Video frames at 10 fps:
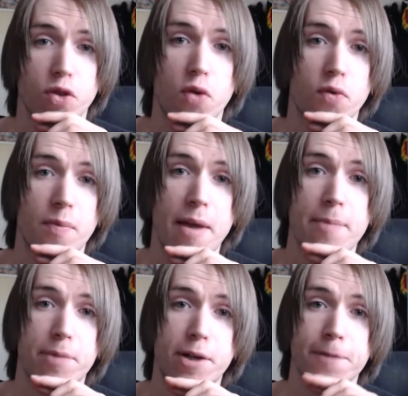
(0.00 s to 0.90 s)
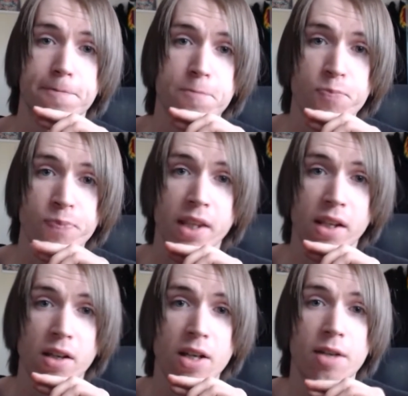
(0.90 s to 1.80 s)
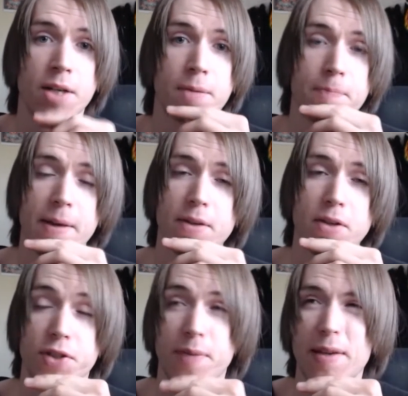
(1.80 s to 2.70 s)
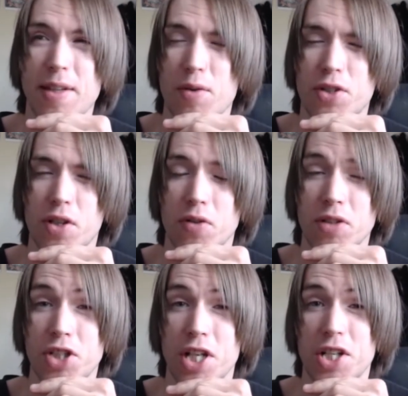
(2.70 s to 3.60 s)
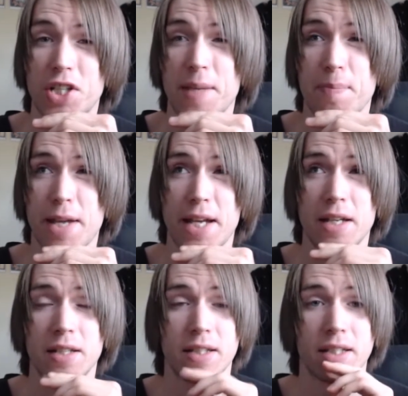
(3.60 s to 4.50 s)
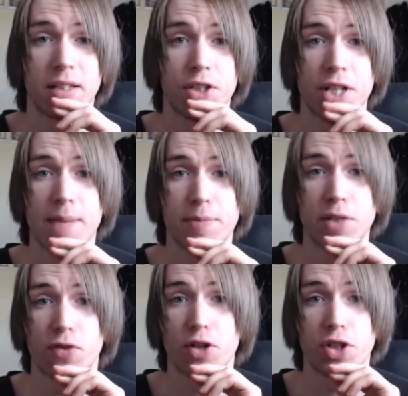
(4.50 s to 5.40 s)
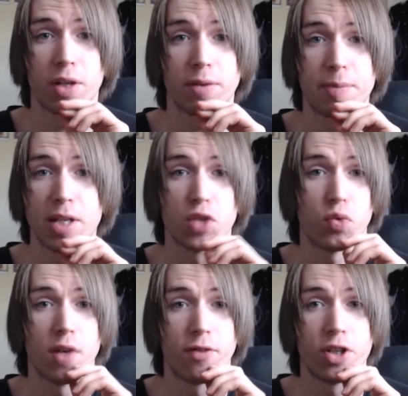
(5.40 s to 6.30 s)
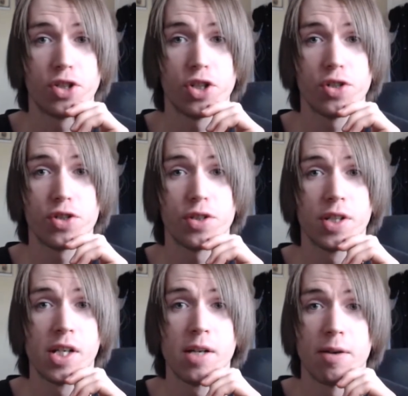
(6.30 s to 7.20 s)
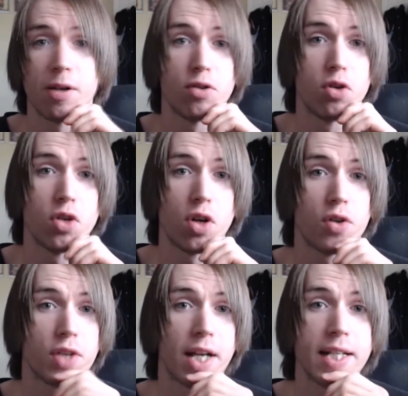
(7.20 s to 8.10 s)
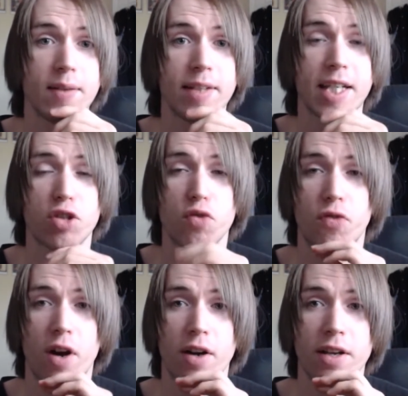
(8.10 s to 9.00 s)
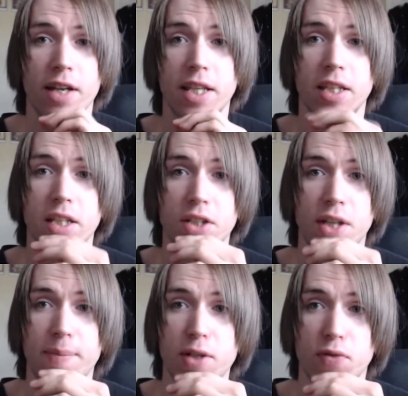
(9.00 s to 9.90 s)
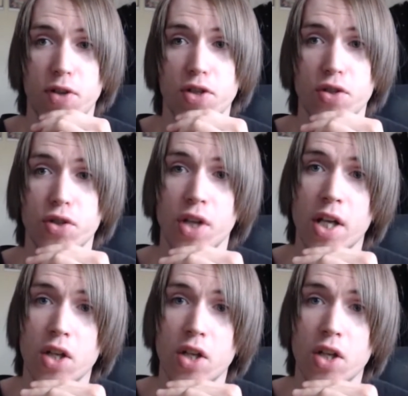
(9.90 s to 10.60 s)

don't remember. Maybe that was maybe that was the only changes they made in the Japanese version of the PS1 versions. I mean, who knows? I didn't really get too far in the Japanese versions,